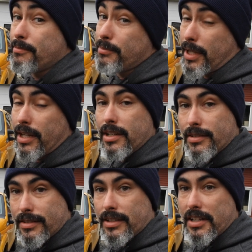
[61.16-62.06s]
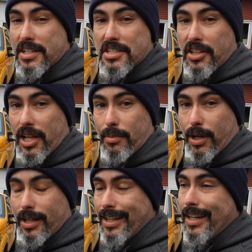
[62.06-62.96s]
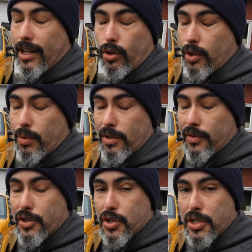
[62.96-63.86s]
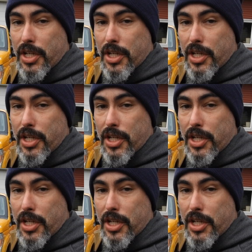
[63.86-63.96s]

but a disclaimer, it only worked for a short